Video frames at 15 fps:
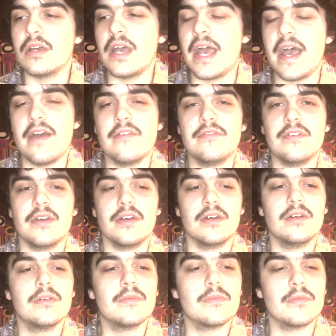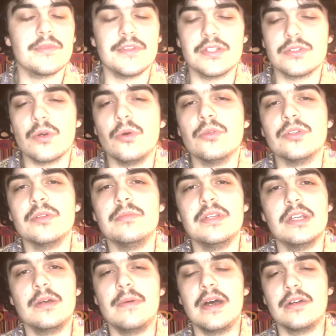have this only be
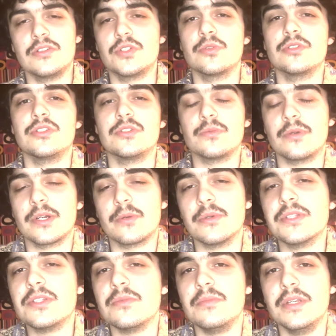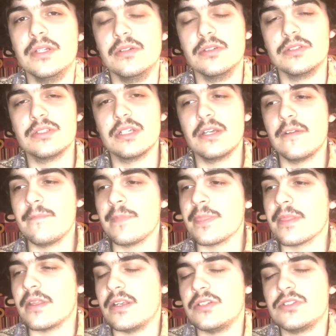about George's work with the Beatles And